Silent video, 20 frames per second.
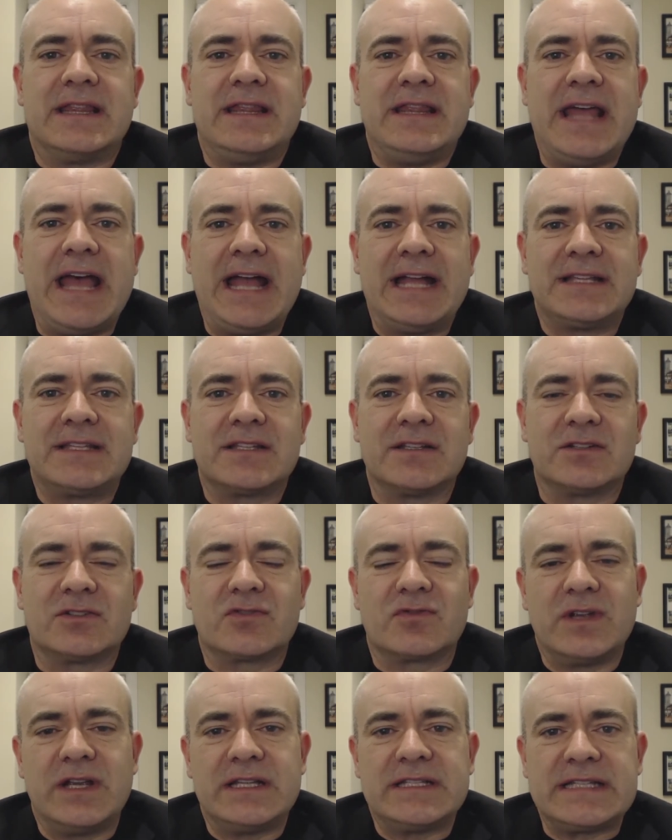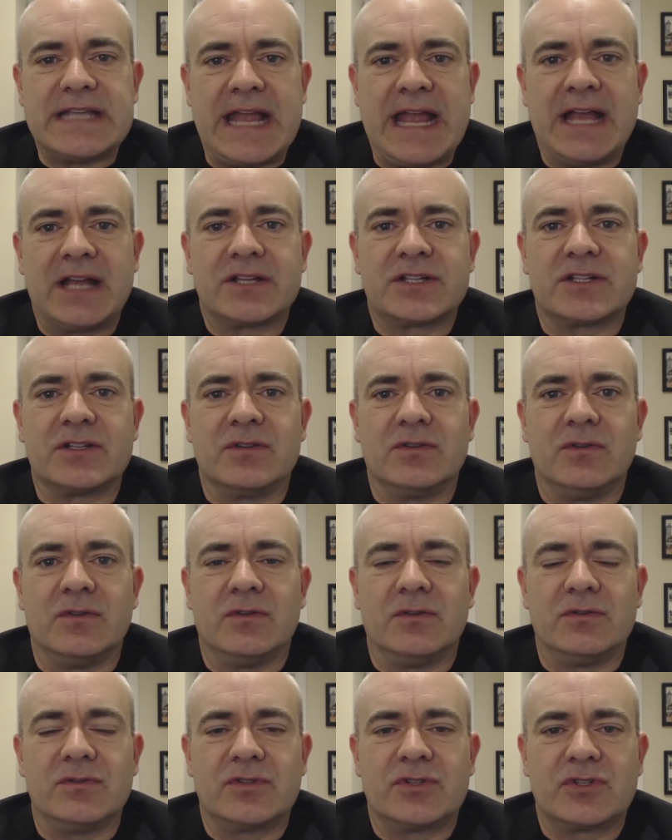That's a
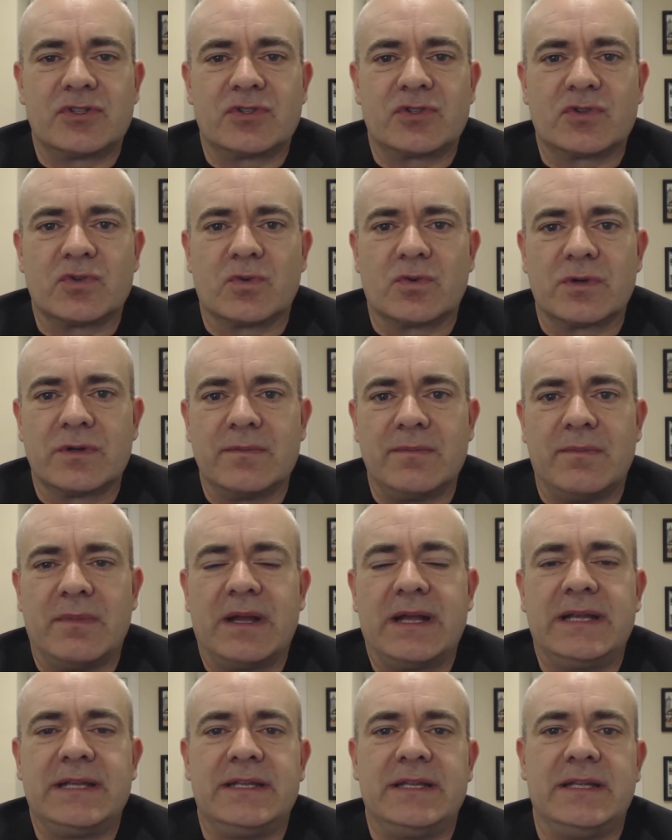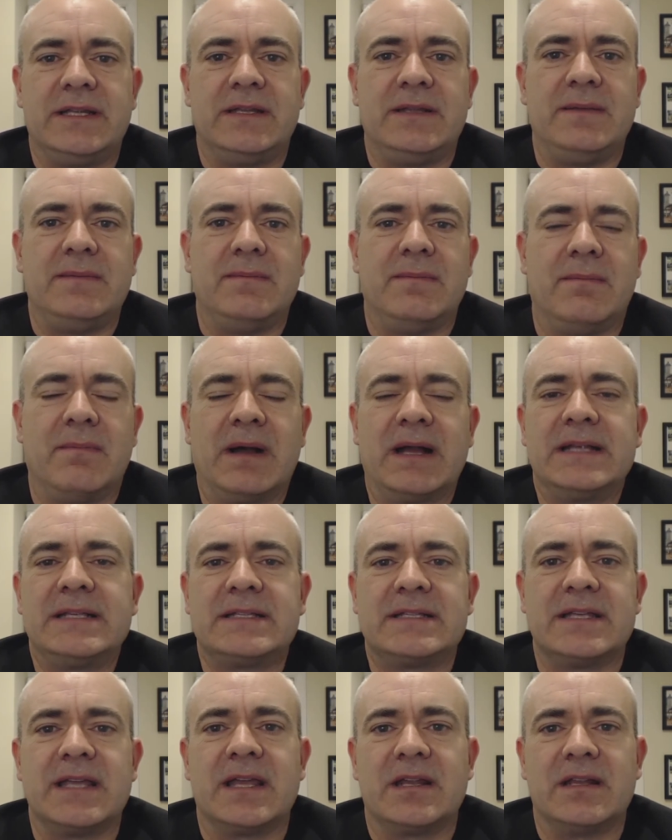transactional, short-minded
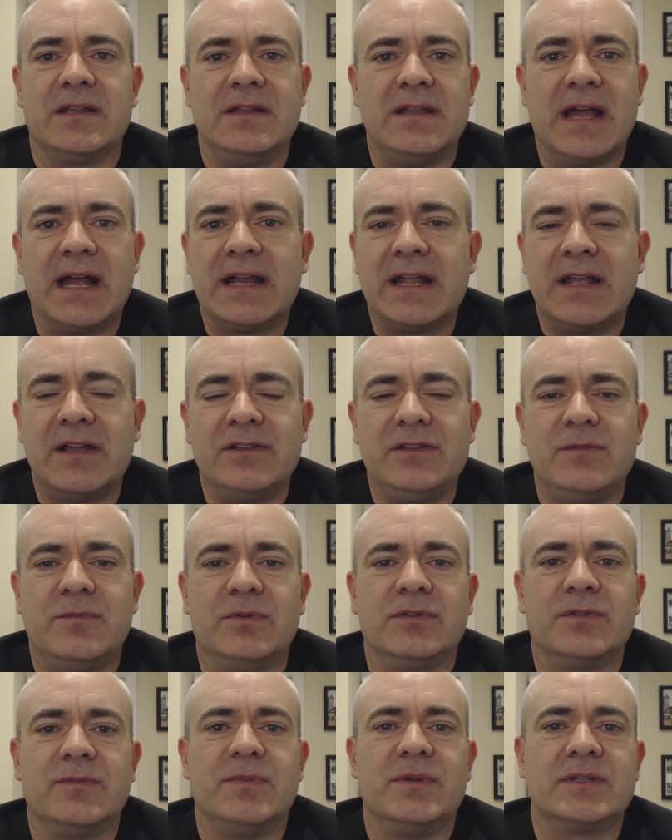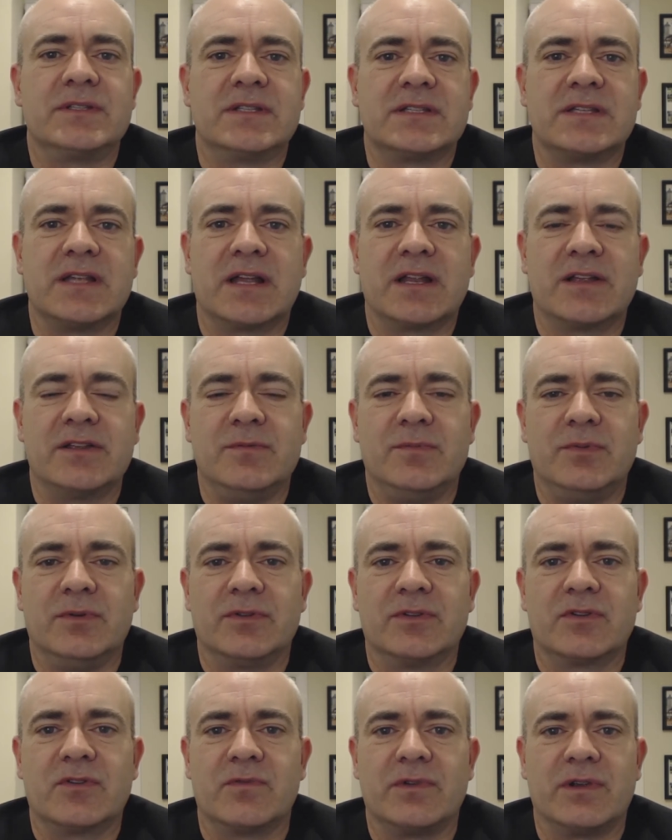mindset, not how you build a business, not how you
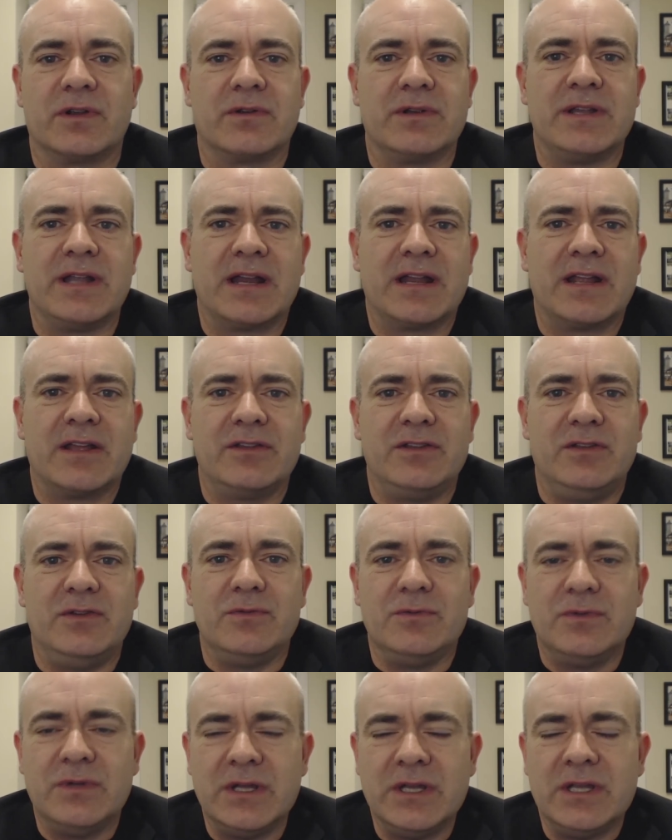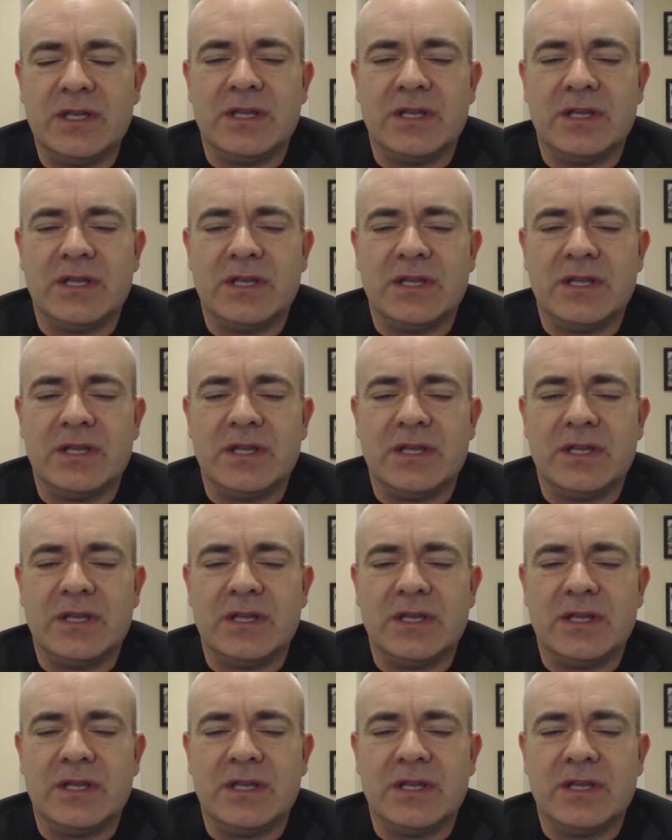build a career, and not how you